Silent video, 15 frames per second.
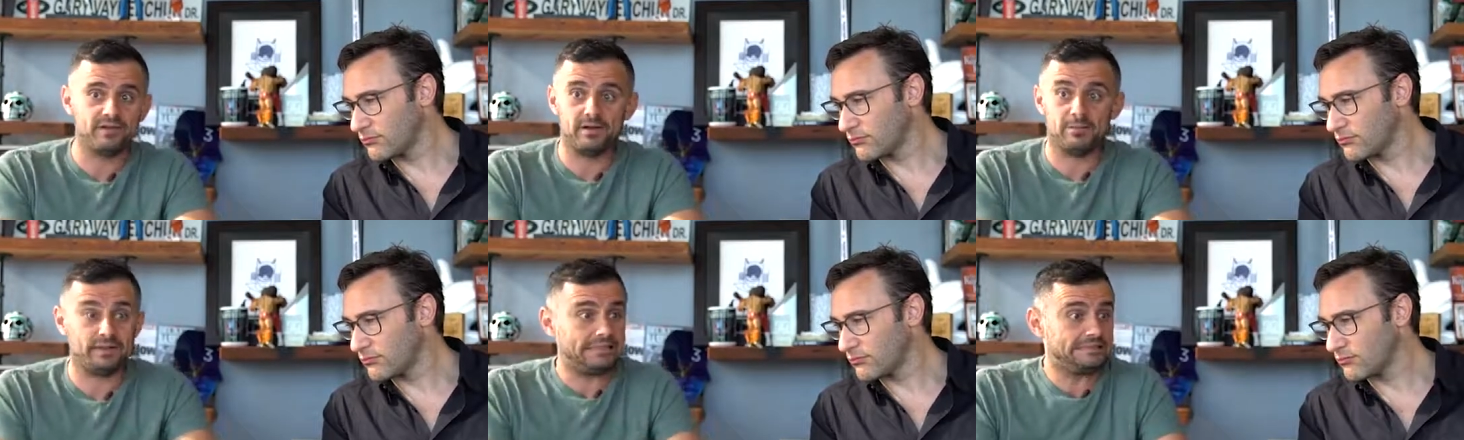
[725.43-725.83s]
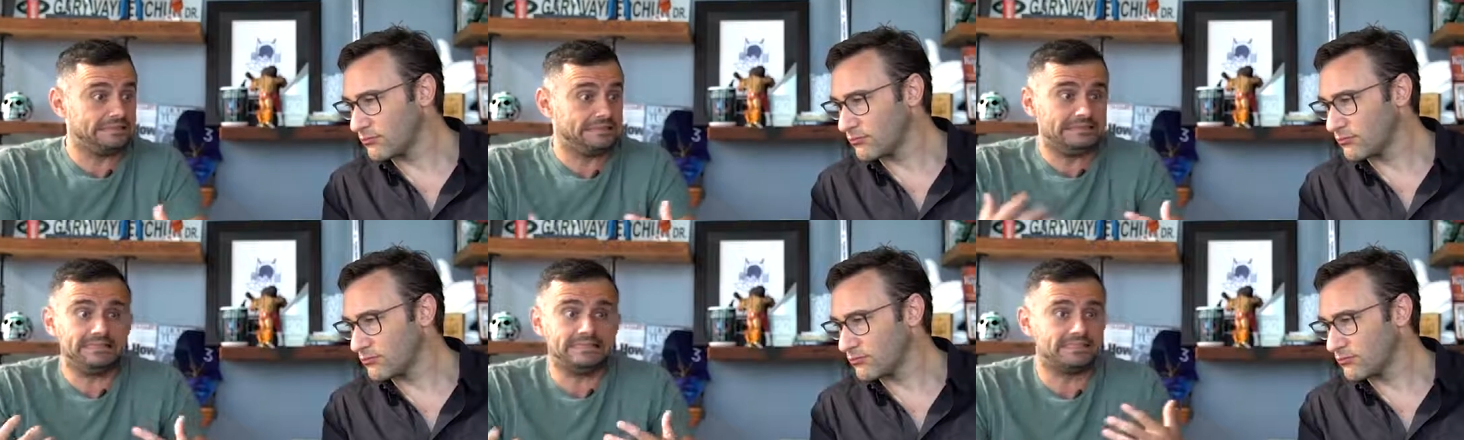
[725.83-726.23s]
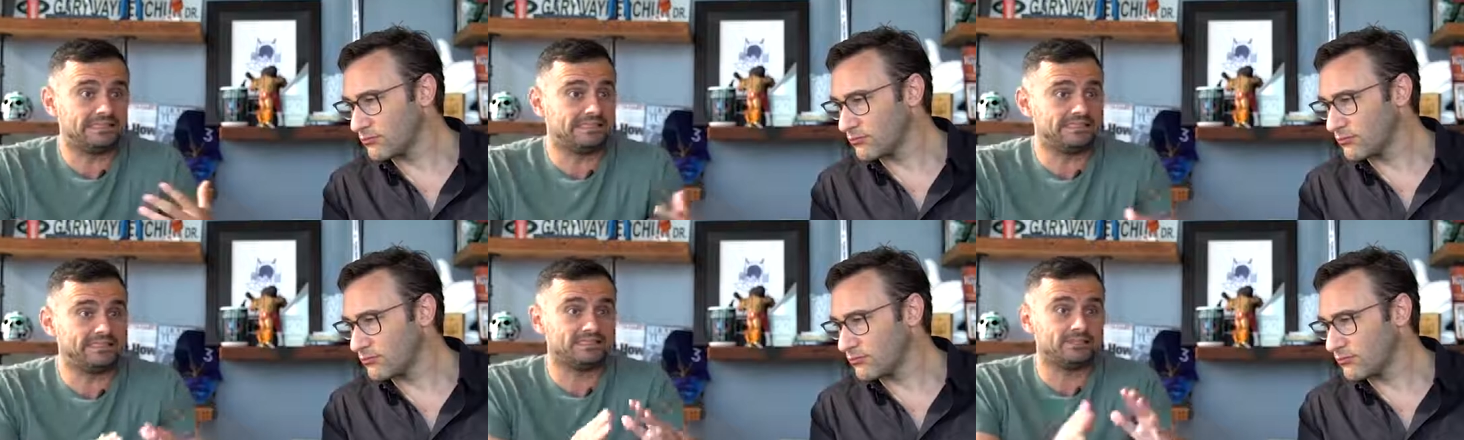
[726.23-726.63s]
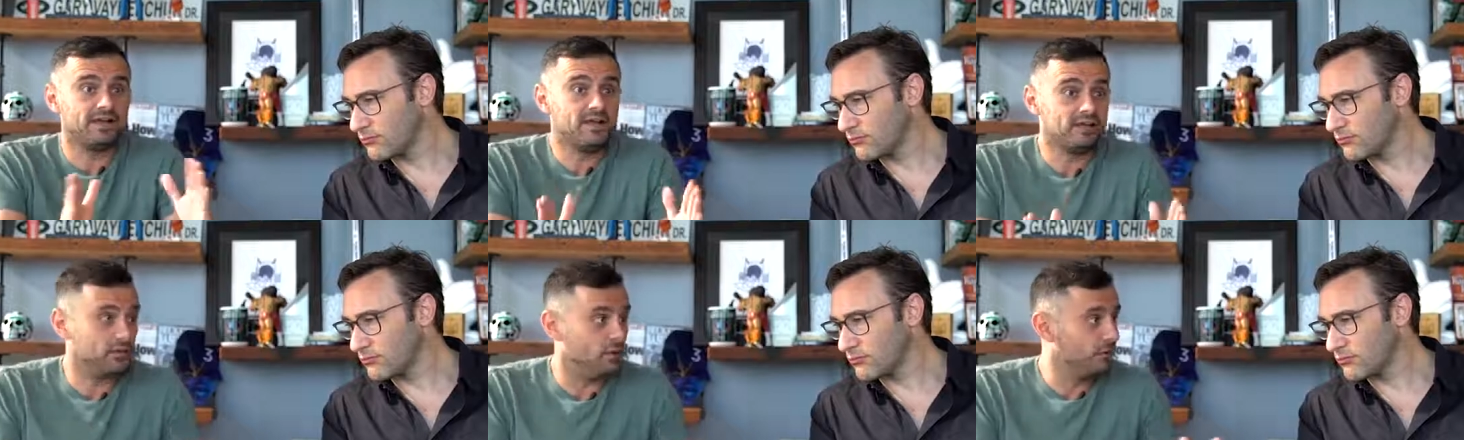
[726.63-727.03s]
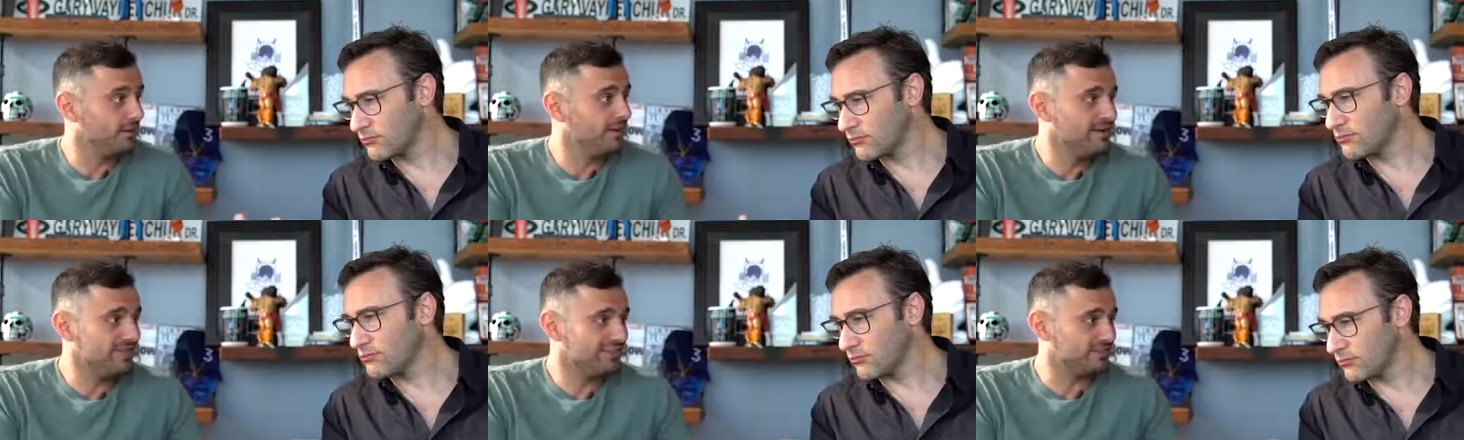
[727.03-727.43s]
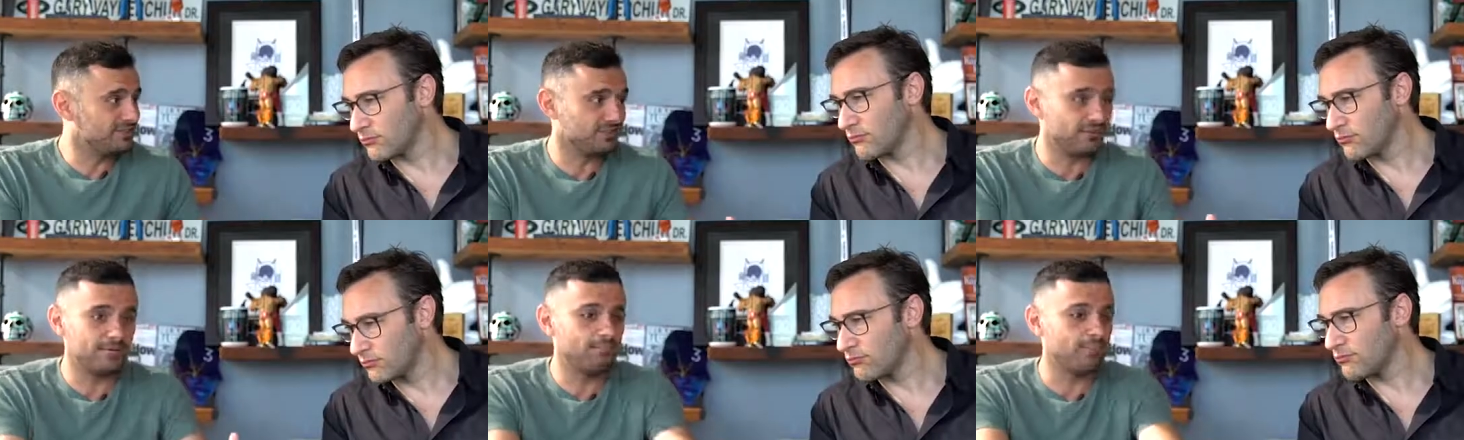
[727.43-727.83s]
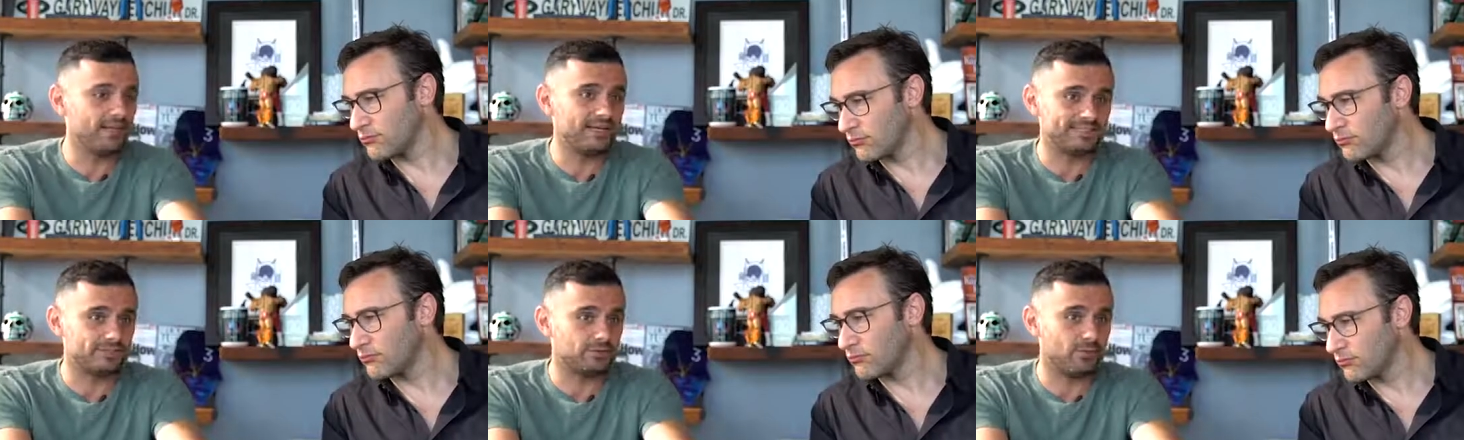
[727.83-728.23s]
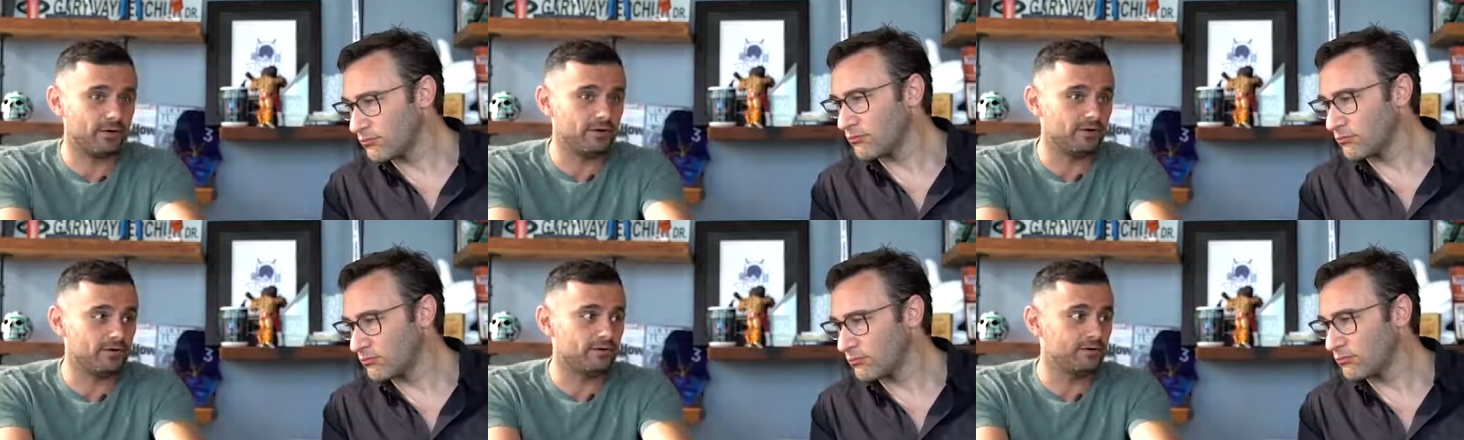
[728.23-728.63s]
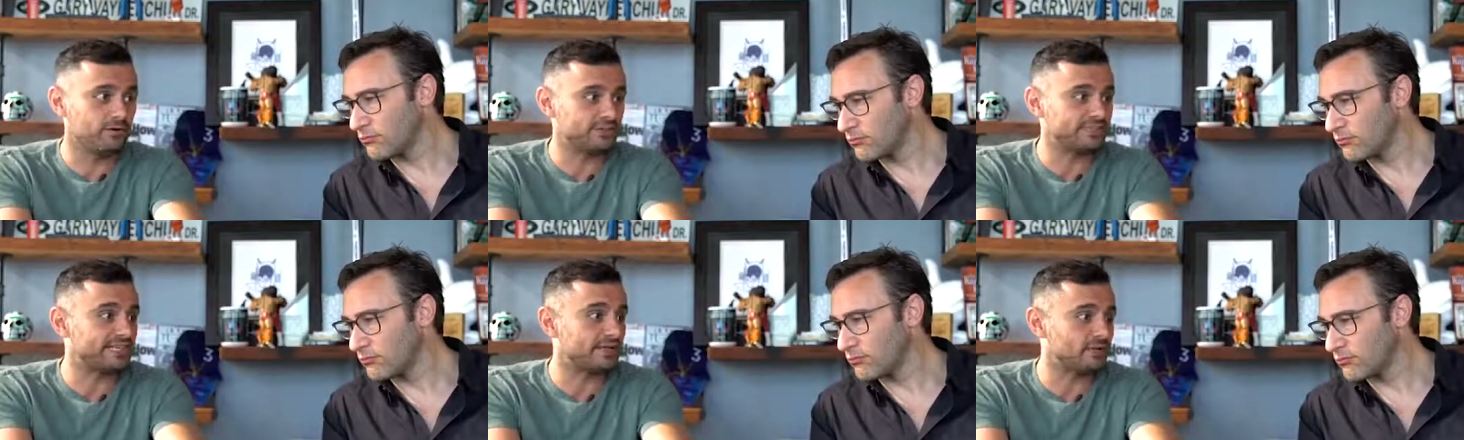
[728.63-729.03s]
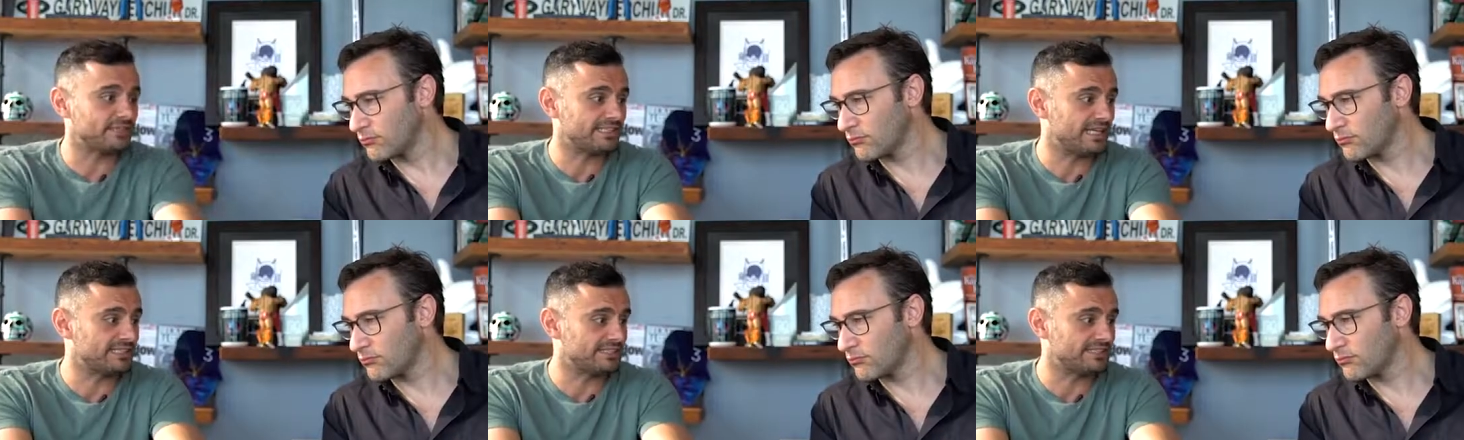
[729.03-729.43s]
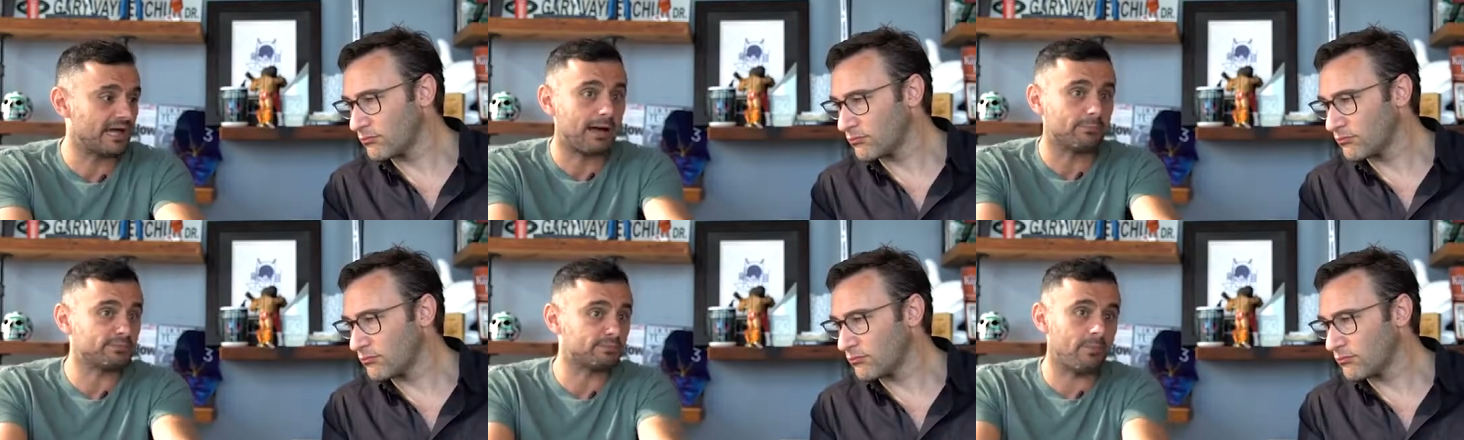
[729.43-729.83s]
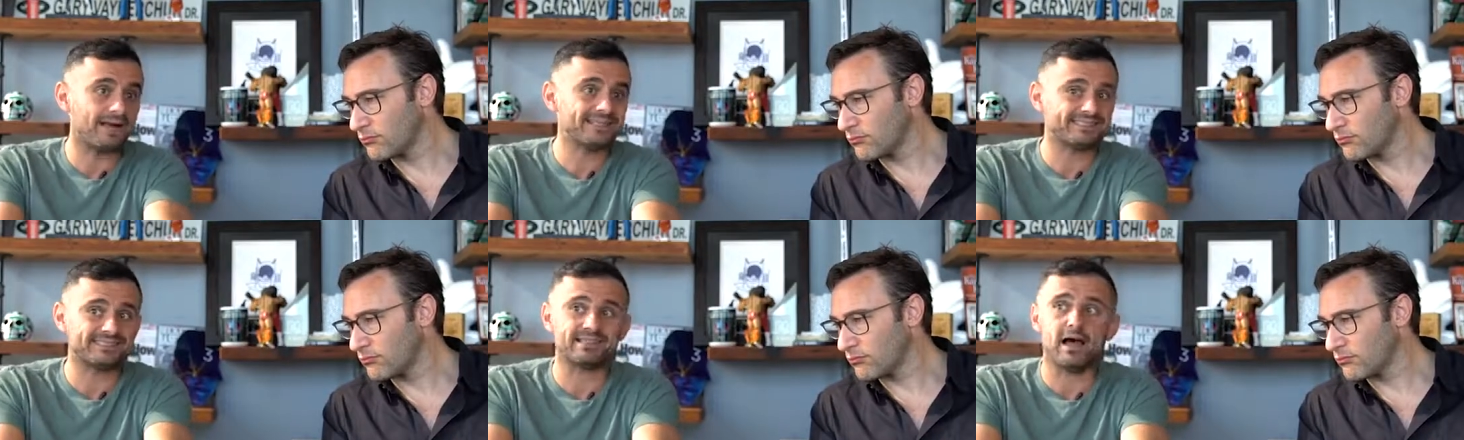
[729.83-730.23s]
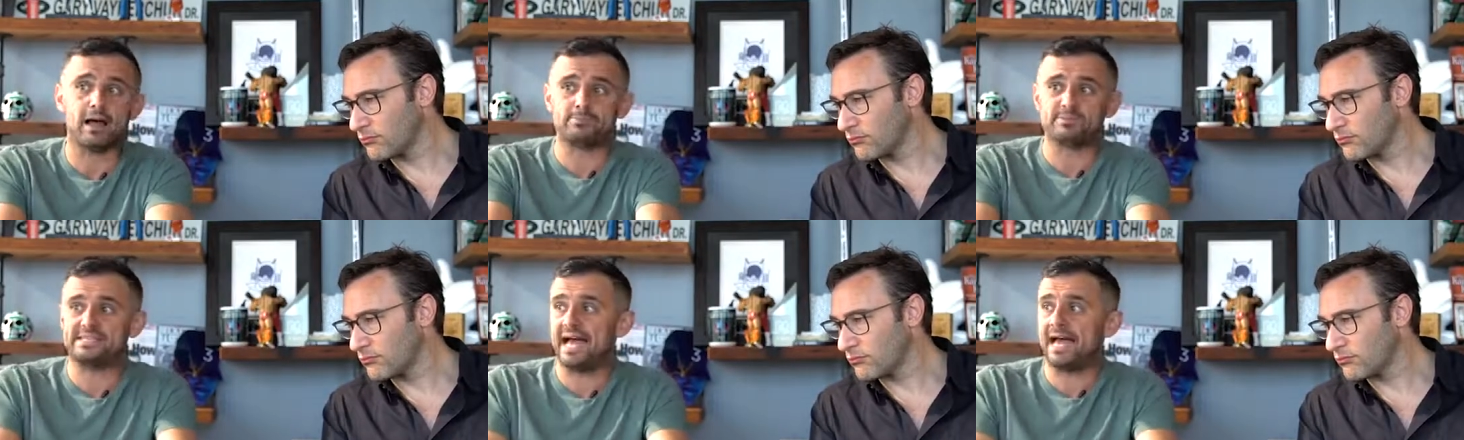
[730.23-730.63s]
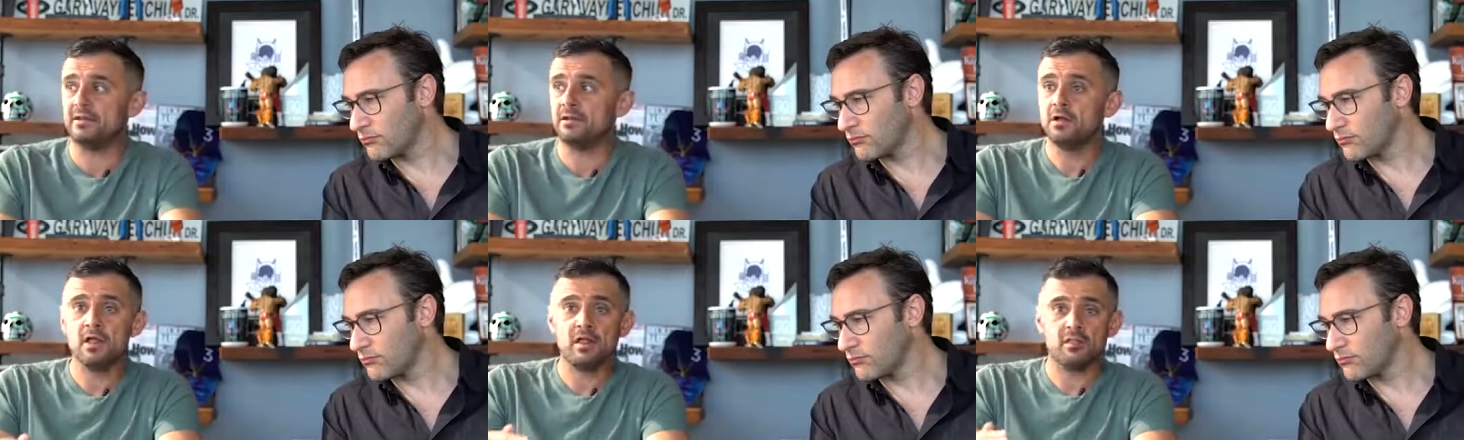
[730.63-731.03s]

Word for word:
Speaker 1: And I'm like, Jesus, this is, you know, there, there's mm-hmm. certain places where your, your skill set stops. Mine stops at